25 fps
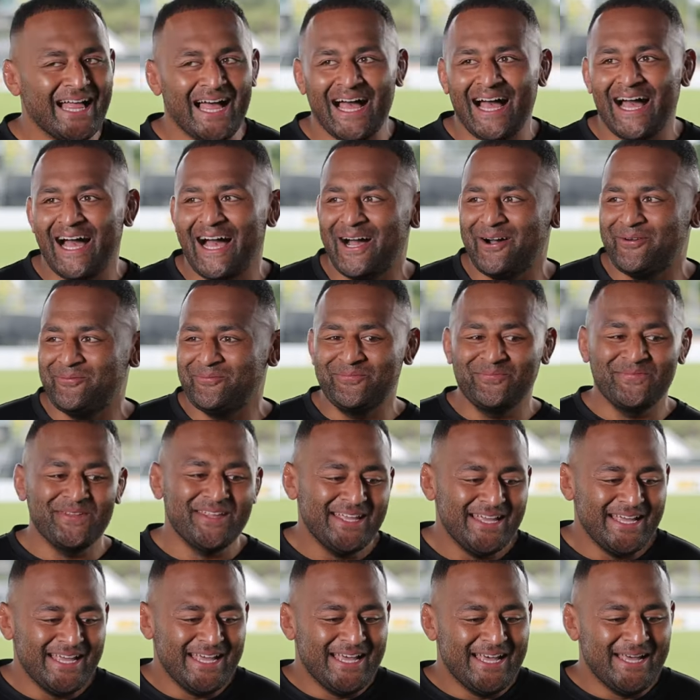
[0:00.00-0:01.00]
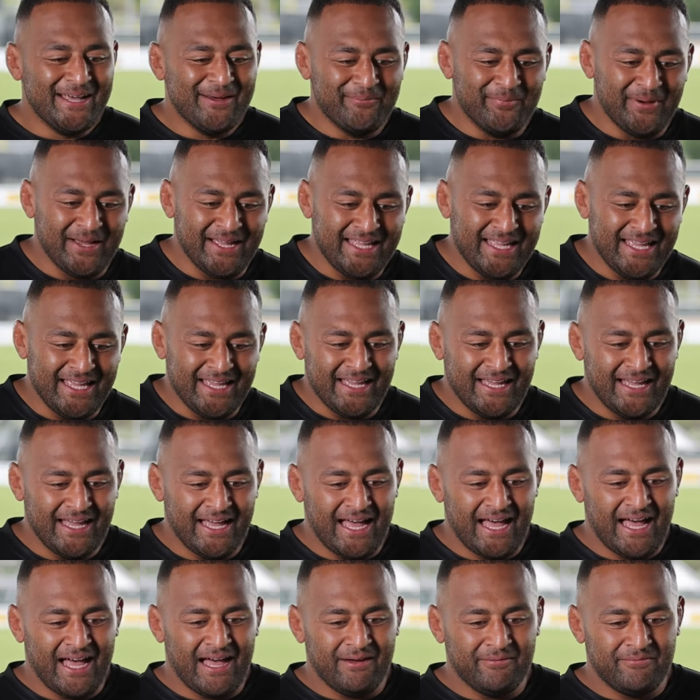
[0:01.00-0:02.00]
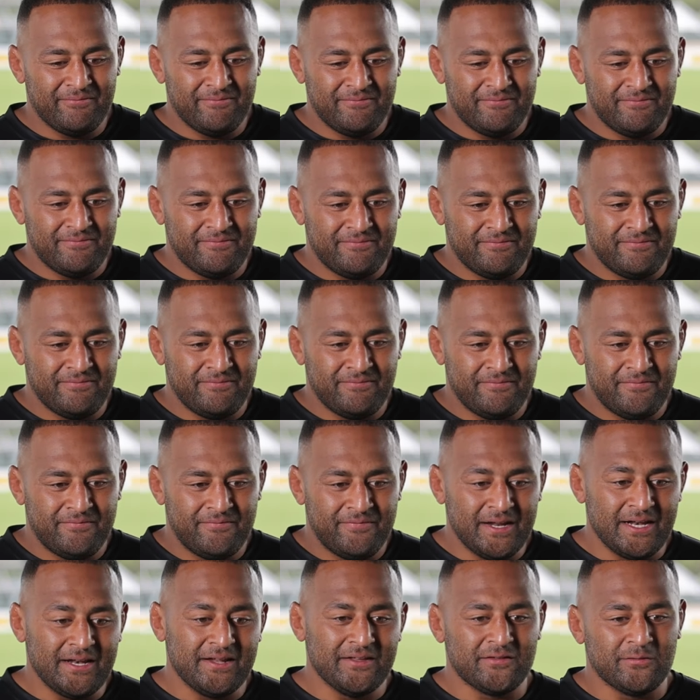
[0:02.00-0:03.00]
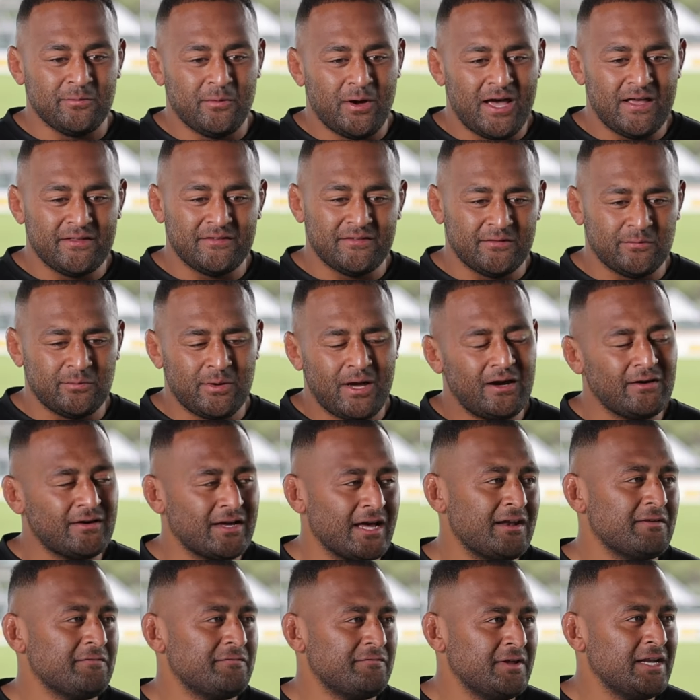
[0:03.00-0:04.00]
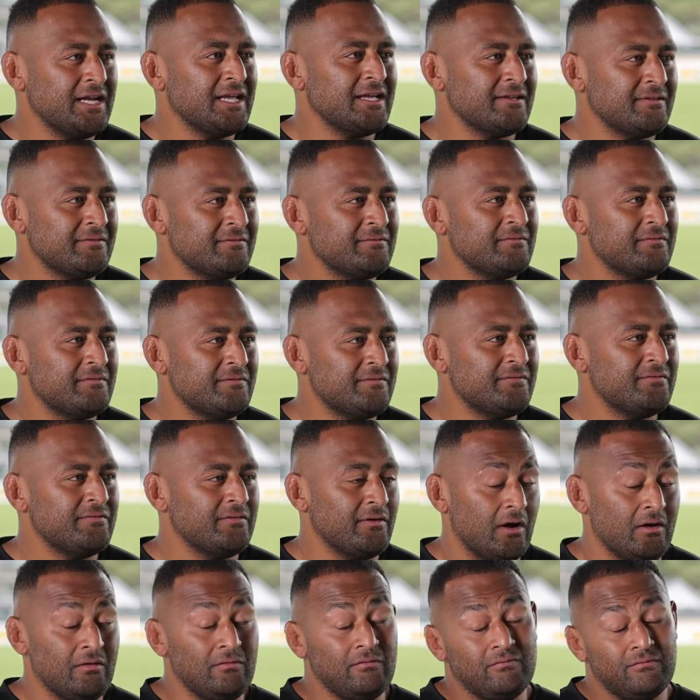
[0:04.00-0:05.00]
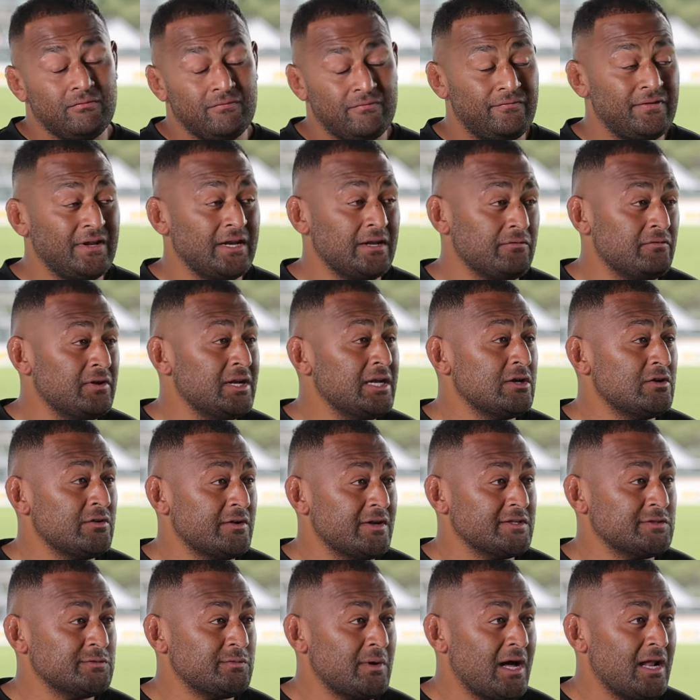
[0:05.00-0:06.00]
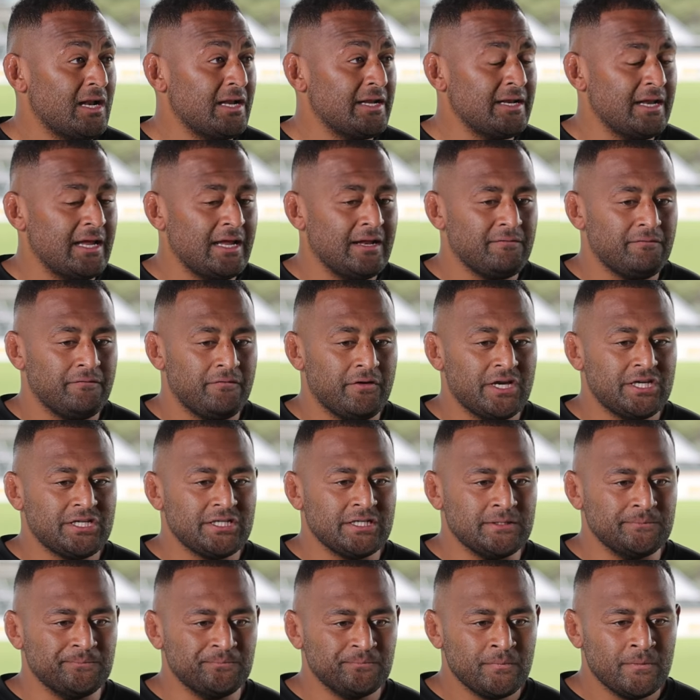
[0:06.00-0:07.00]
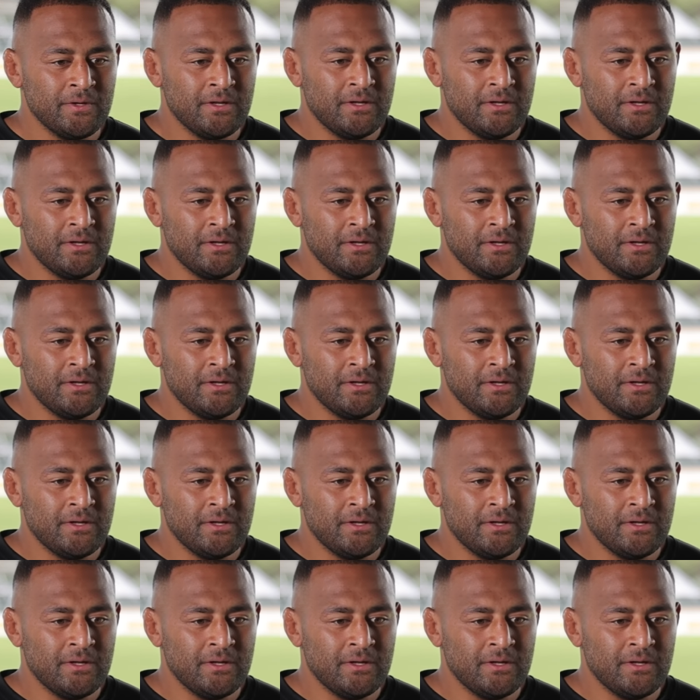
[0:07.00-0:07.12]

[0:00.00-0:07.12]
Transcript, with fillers: Um, but yeah, uh, fitness wise as well, kind of feeling uh, feeling really good as well, and, and fresh and